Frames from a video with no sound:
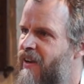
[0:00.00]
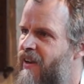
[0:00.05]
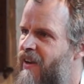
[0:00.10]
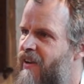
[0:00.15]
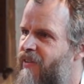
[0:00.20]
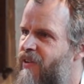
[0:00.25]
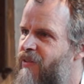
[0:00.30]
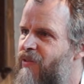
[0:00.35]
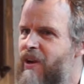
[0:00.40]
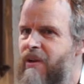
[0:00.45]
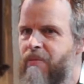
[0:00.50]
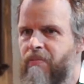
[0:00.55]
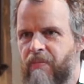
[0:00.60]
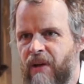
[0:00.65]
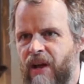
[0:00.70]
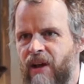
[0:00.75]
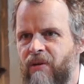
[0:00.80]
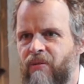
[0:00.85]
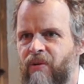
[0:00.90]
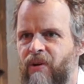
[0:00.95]
If you read
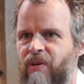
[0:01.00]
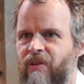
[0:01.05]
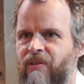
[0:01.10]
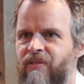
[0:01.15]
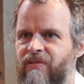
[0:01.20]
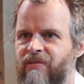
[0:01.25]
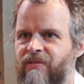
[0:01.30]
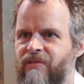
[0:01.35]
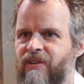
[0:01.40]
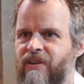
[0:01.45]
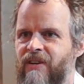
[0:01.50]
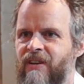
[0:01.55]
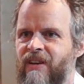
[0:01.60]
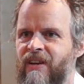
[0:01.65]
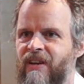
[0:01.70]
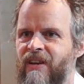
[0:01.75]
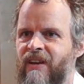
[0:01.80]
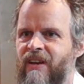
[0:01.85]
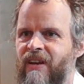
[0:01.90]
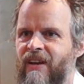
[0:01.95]
Beowulf,
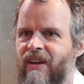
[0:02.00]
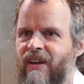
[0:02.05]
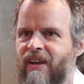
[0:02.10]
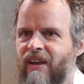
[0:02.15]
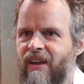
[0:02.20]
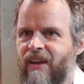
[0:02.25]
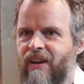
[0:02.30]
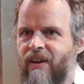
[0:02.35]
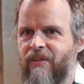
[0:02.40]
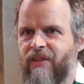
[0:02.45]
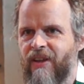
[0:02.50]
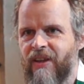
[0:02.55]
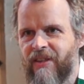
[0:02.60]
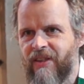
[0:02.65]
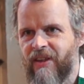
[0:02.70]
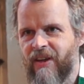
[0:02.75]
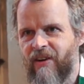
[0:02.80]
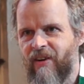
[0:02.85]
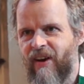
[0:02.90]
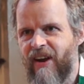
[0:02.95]
you know, the
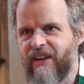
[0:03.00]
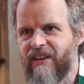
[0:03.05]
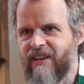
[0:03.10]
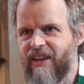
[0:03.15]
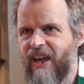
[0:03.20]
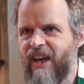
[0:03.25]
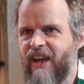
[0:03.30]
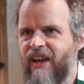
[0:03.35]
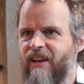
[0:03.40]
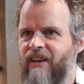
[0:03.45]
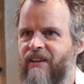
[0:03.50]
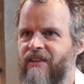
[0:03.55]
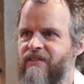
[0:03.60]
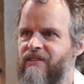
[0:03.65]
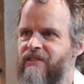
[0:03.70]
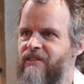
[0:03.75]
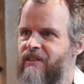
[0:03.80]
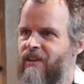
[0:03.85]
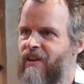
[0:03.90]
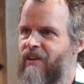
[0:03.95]
great
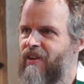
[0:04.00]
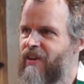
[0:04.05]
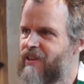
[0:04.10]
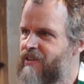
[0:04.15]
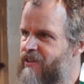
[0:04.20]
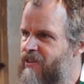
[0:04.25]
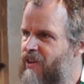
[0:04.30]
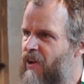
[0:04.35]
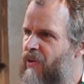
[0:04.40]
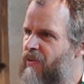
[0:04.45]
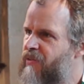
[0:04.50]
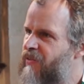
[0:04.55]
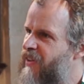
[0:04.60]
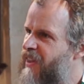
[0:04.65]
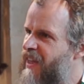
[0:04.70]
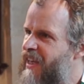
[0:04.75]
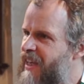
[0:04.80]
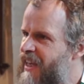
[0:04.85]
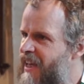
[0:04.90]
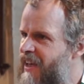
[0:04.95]
kings are extolled for the
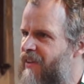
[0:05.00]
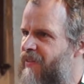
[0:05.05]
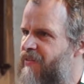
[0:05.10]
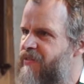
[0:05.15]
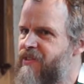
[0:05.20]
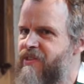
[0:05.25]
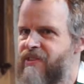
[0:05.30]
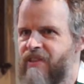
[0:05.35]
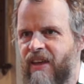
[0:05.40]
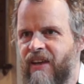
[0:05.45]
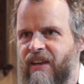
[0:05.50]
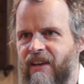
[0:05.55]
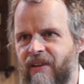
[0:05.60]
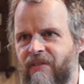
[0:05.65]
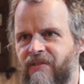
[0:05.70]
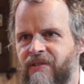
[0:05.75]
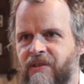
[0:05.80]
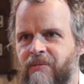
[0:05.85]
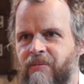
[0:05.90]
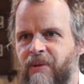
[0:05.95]
gifts they give
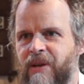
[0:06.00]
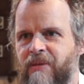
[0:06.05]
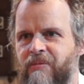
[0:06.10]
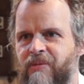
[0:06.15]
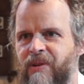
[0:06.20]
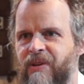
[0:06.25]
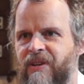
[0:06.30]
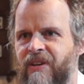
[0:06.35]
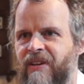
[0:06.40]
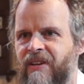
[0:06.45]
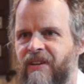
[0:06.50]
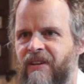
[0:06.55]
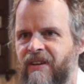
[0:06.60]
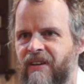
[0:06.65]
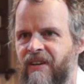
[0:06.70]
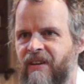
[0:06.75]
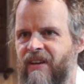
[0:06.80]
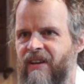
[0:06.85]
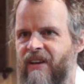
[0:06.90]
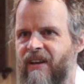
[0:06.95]
to people.
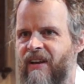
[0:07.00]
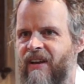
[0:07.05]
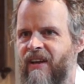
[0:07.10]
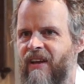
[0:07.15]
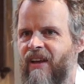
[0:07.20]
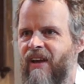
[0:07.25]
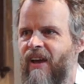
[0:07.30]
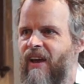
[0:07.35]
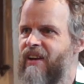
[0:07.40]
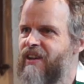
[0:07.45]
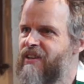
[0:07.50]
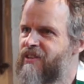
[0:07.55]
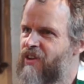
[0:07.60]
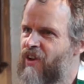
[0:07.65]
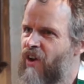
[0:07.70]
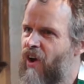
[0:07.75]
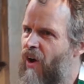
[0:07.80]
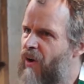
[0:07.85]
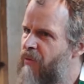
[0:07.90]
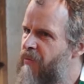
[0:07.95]
And it's
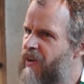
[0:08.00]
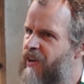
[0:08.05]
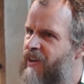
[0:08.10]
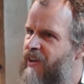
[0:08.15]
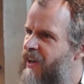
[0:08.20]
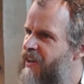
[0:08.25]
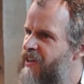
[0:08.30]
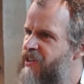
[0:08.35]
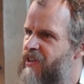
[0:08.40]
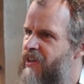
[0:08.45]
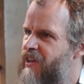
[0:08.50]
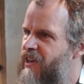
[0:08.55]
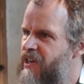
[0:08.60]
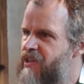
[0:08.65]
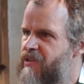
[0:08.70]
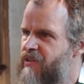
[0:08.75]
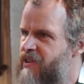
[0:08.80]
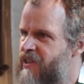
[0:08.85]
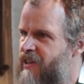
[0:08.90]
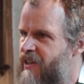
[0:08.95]
common in ancient
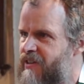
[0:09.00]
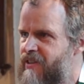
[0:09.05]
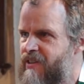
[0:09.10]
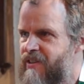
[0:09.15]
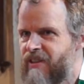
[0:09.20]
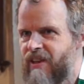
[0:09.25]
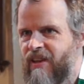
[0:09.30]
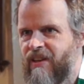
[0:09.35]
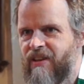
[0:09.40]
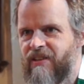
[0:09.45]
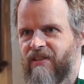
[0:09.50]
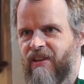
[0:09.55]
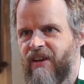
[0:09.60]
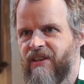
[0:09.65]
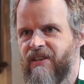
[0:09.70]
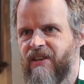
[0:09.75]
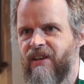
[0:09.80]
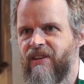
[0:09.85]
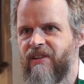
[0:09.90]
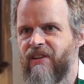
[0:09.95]
literature to see this
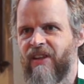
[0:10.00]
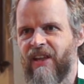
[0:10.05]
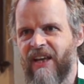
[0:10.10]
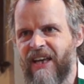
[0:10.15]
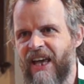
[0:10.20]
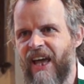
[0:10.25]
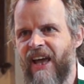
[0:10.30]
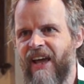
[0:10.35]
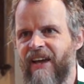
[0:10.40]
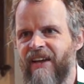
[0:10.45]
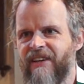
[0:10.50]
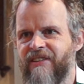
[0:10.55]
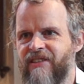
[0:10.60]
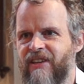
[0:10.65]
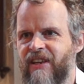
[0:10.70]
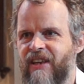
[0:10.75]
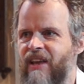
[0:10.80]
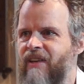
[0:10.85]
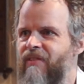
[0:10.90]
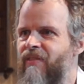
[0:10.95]
idea that the king is the
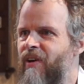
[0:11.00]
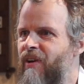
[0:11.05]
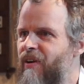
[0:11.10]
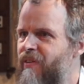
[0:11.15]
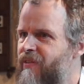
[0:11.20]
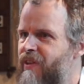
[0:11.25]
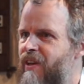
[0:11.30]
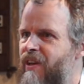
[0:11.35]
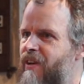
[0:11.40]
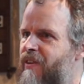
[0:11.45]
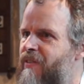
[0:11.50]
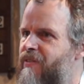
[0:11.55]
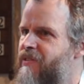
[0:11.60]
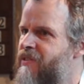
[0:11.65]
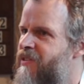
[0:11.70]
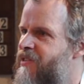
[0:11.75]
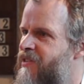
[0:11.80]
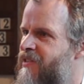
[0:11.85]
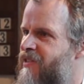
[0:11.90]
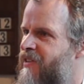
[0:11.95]
giver of gifts.